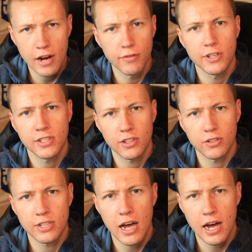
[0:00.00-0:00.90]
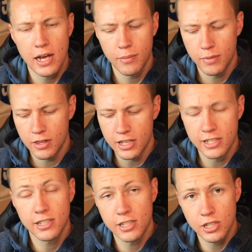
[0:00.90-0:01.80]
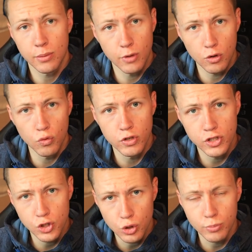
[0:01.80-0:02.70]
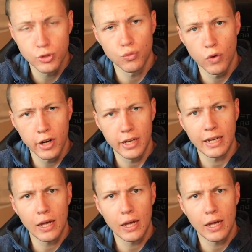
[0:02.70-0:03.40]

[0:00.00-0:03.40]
every single time the system resumes running.